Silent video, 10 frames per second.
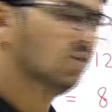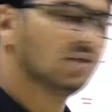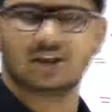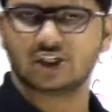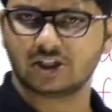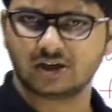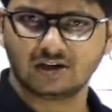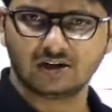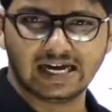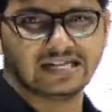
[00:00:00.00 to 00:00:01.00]
the
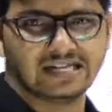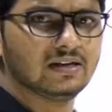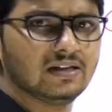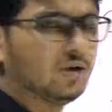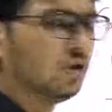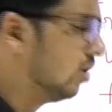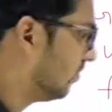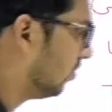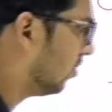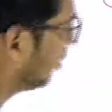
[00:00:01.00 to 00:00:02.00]
16, 8 3 the 24.